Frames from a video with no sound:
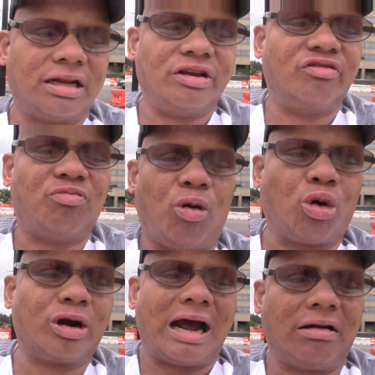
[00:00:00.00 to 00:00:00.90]
that you've
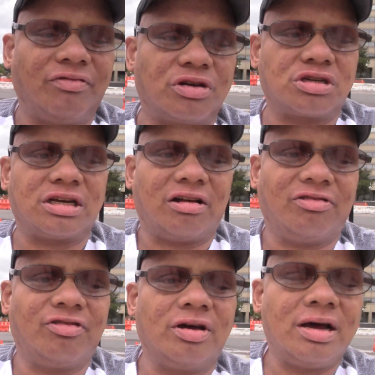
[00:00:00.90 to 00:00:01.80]
poured out of
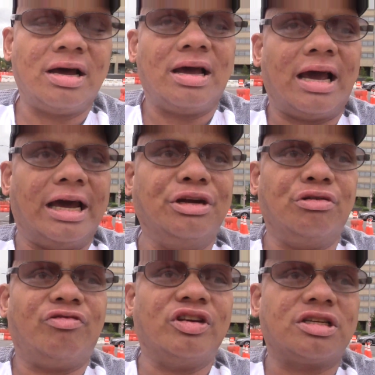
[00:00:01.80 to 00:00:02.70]
yourself, and
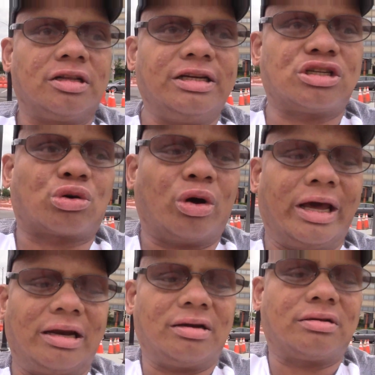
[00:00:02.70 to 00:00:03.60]
you physically destroy
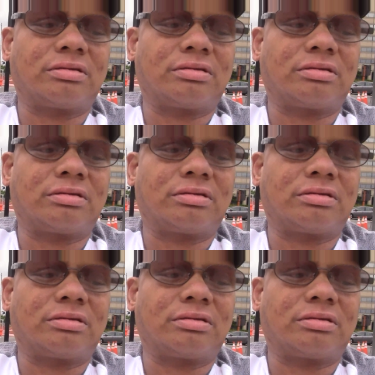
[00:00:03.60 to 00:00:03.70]
it.